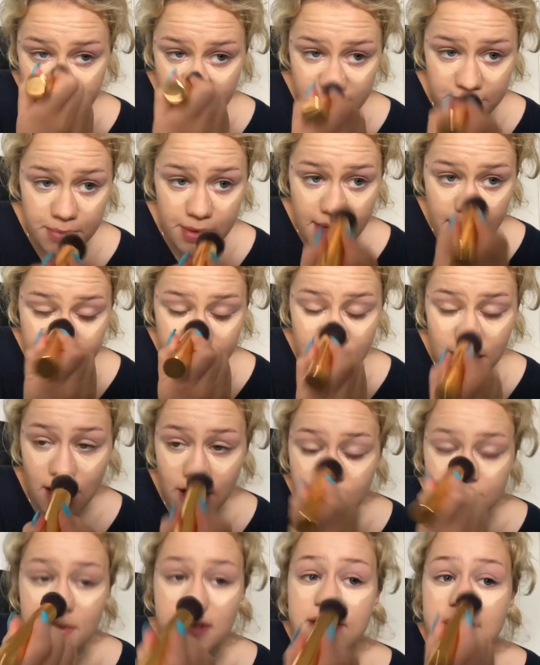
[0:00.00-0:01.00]
finished putting the
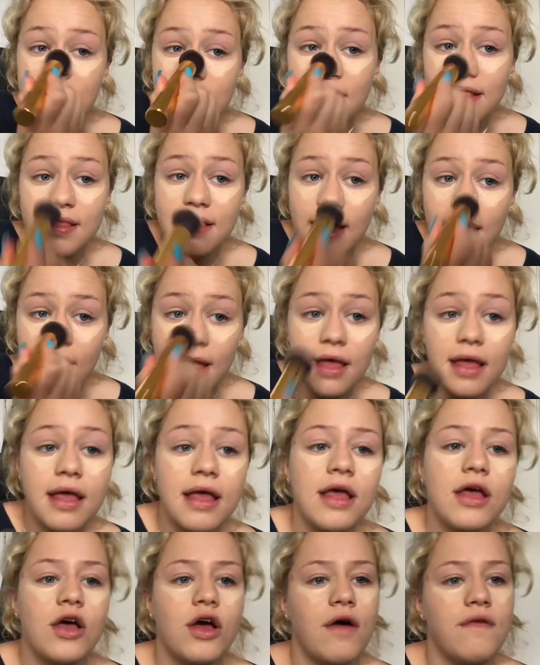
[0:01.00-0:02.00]
last bits in there,
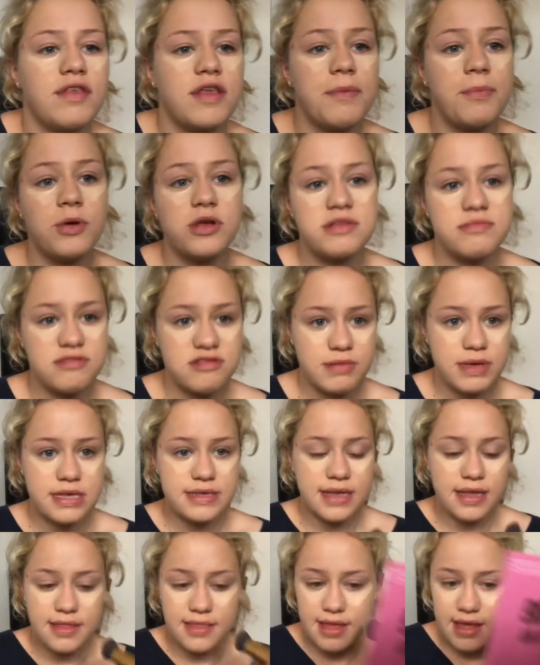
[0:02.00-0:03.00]
obviously bought some sweets at